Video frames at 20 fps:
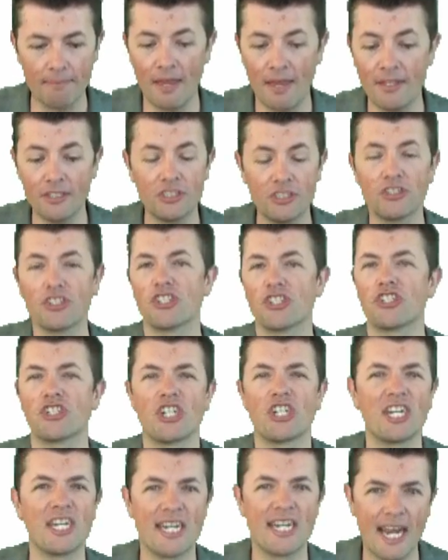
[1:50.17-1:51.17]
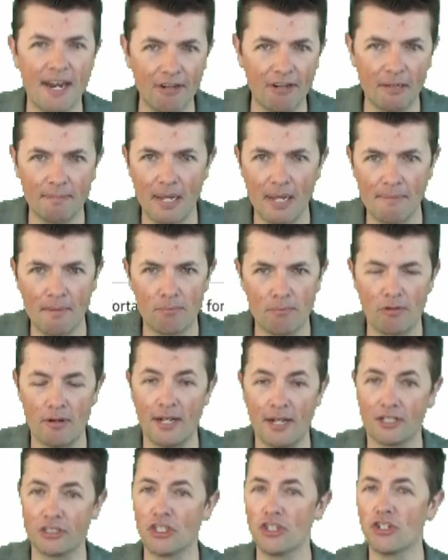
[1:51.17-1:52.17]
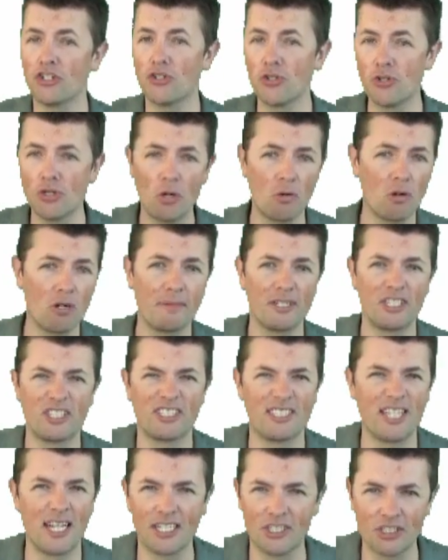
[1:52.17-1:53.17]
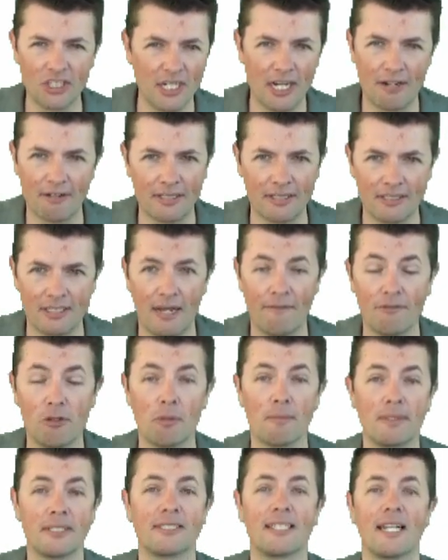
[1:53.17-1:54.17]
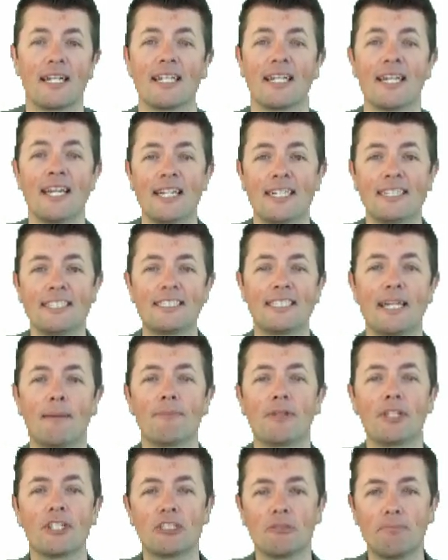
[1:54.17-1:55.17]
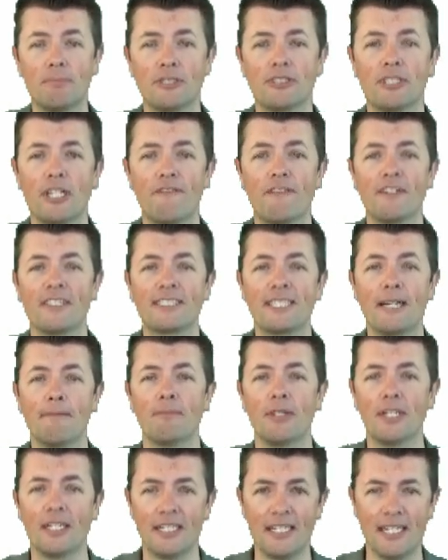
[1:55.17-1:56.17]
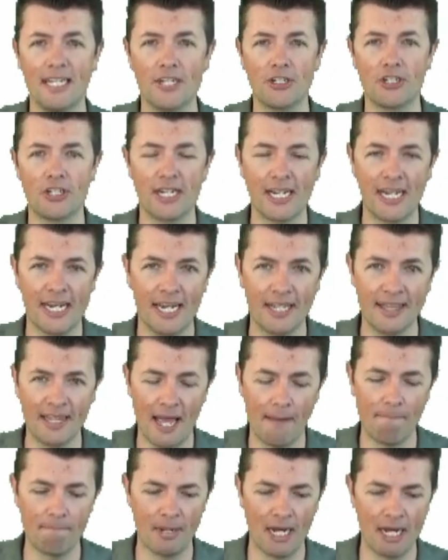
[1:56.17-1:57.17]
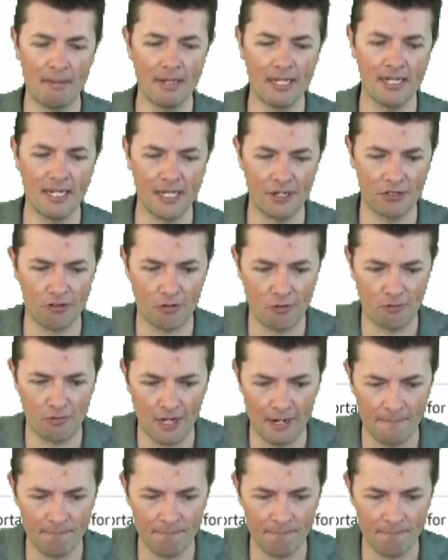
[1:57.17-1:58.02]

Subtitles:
up. Now this is just generic baby products. You do not want to be selling generic stuff. You want to be selling something specific, something niche in that baby niche, all